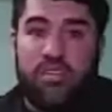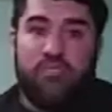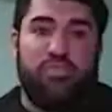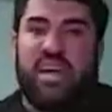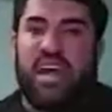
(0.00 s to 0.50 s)

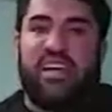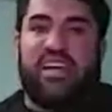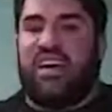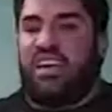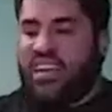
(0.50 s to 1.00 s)
But I didn't
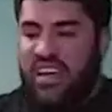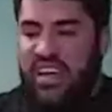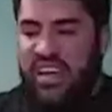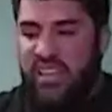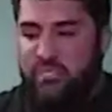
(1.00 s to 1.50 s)
I didn't
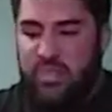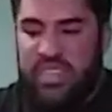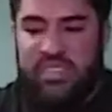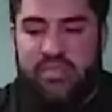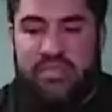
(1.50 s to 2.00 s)
get it. I
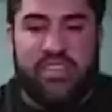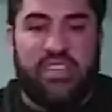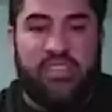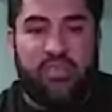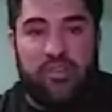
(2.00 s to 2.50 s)
mixed it
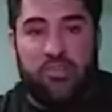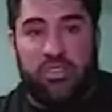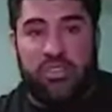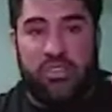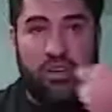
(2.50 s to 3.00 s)
myself. I
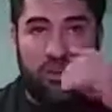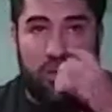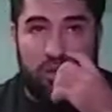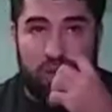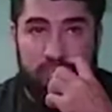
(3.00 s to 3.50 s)
bought the
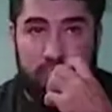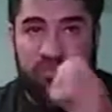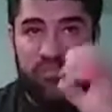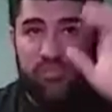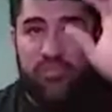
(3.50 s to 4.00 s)

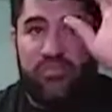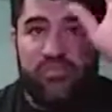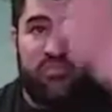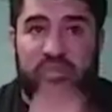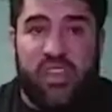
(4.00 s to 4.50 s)
um
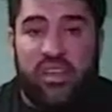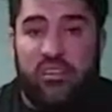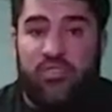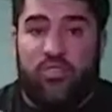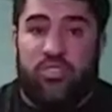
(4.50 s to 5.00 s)

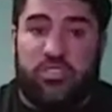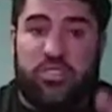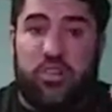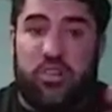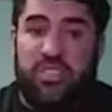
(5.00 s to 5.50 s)

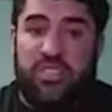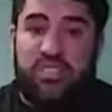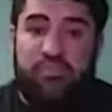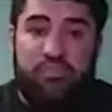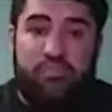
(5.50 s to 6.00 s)

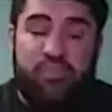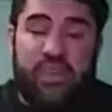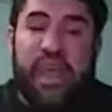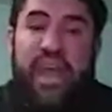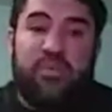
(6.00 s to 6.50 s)
forskolin
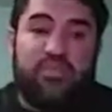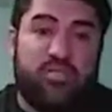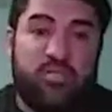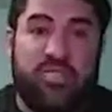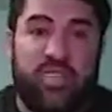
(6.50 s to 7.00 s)

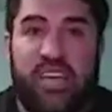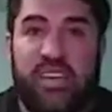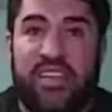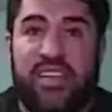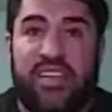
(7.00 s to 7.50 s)
capsules
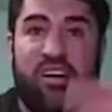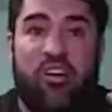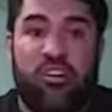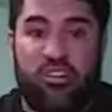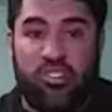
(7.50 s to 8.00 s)
and then the
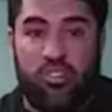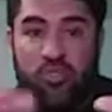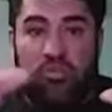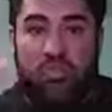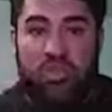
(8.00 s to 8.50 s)

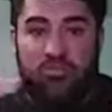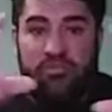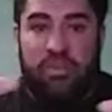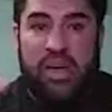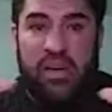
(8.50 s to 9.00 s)
artichoke
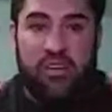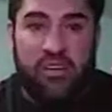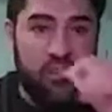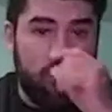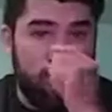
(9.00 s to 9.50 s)
um
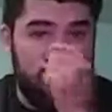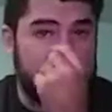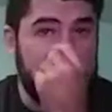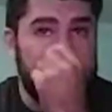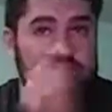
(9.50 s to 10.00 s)
powder.
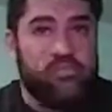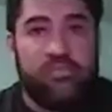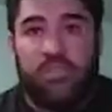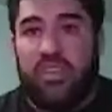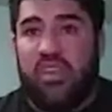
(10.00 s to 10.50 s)

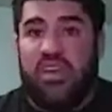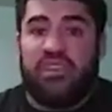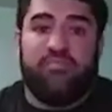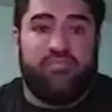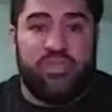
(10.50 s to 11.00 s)

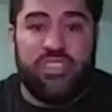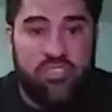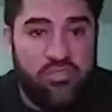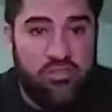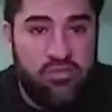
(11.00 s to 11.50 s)
And
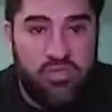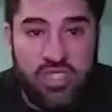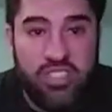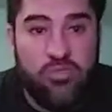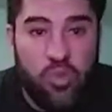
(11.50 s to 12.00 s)
this
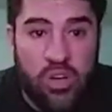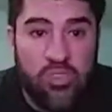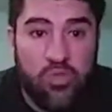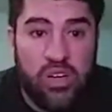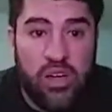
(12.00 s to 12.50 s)
this
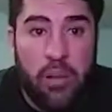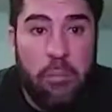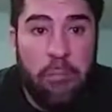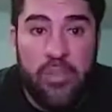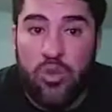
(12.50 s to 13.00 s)
worked like a
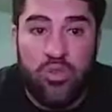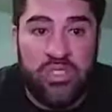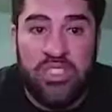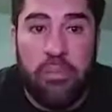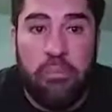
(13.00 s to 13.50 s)
it
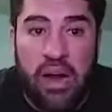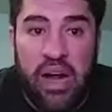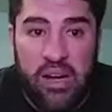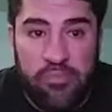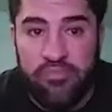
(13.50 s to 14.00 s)
was the
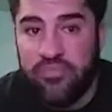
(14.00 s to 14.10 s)
bomb.